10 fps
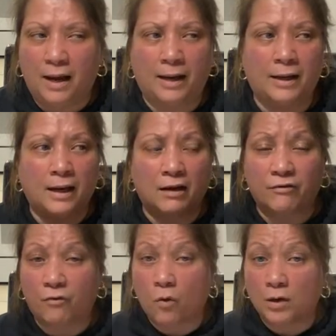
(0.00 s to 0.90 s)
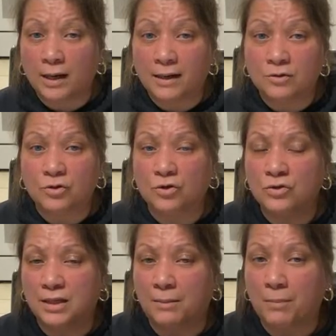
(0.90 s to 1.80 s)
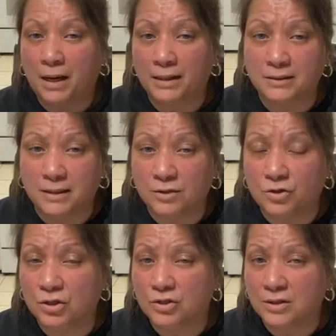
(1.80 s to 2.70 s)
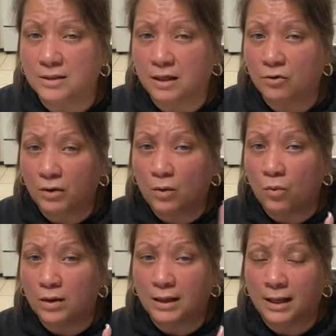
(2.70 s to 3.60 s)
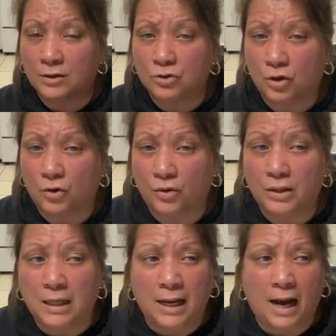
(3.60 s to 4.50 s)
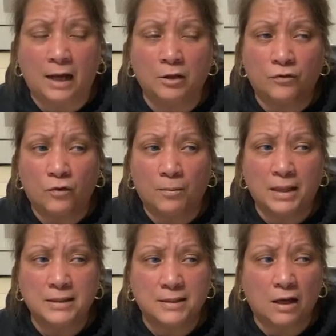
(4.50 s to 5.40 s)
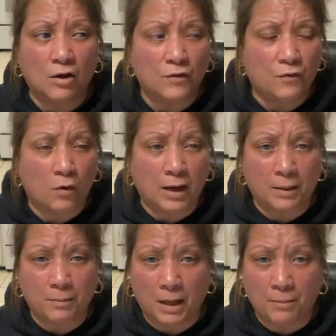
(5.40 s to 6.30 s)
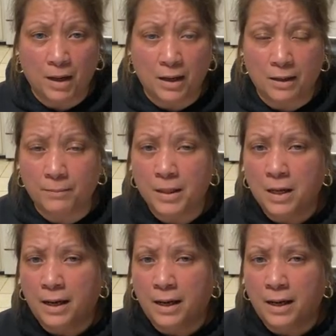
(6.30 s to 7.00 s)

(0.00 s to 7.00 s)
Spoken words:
And I have 4 lanterns. My intention is to decorate 1 lantern either for myself and my mom,